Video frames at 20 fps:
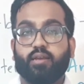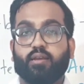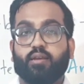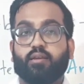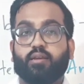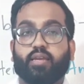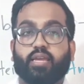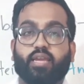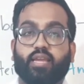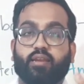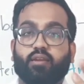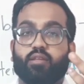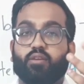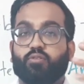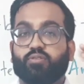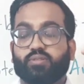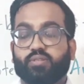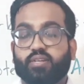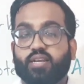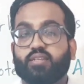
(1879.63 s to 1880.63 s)
again
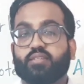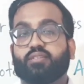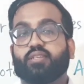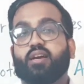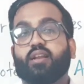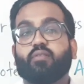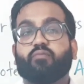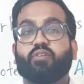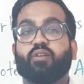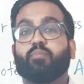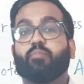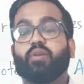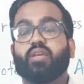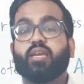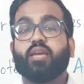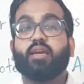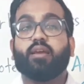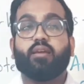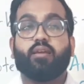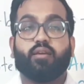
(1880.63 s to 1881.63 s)
your result will
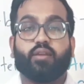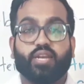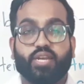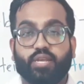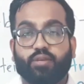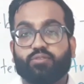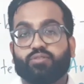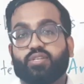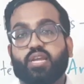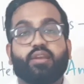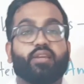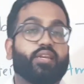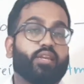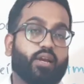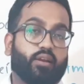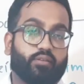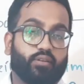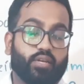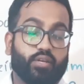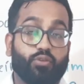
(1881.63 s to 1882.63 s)
be reduced and
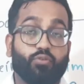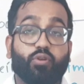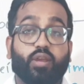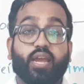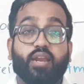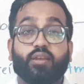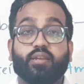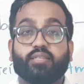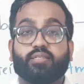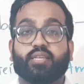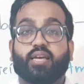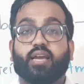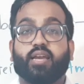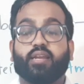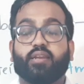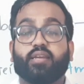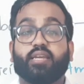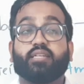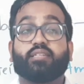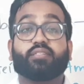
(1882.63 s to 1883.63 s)
deducted. You can
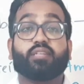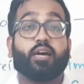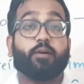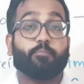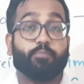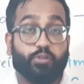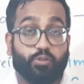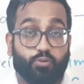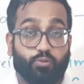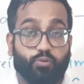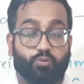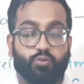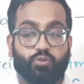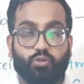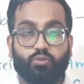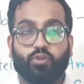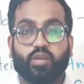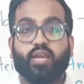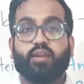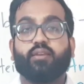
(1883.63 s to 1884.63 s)
decide, it's up to you.
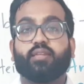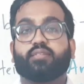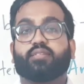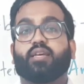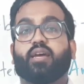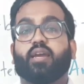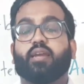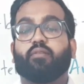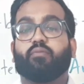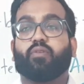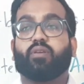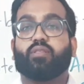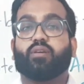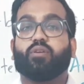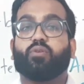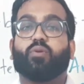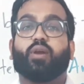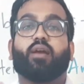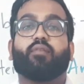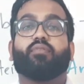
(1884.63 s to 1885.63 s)
You can decide whether
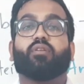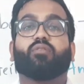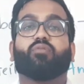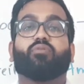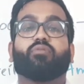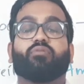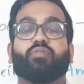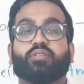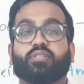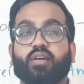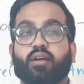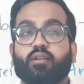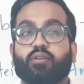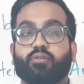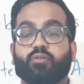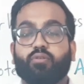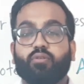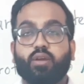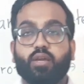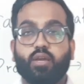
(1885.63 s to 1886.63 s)
you're having good result
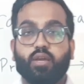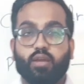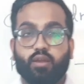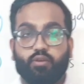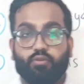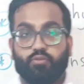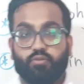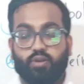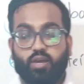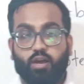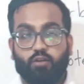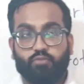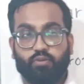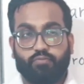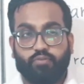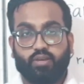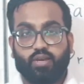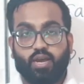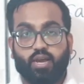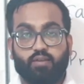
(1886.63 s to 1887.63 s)
or not.
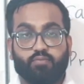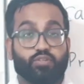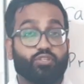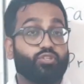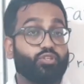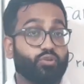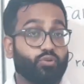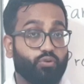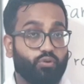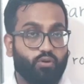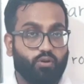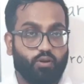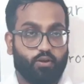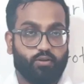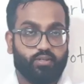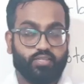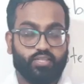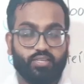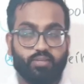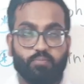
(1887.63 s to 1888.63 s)
However, I wish you
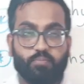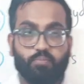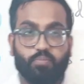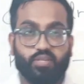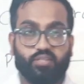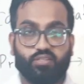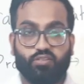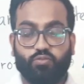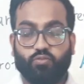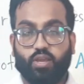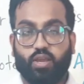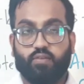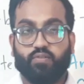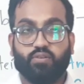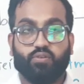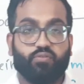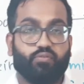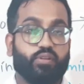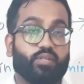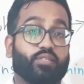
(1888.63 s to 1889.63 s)
all the best to have a
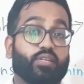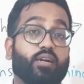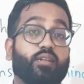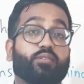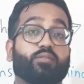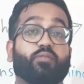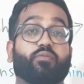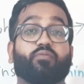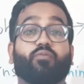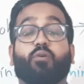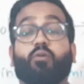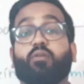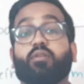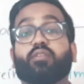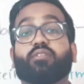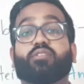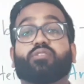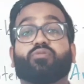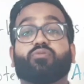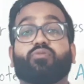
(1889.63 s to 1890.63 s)
good results of all
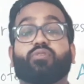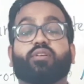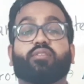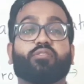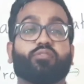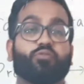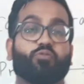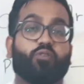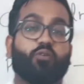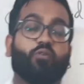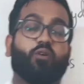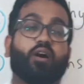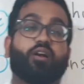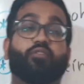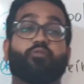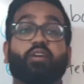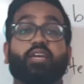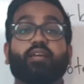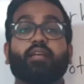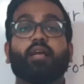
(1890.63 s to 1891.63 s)
the students who are
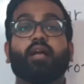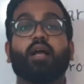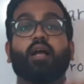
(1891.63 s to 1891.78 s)
doing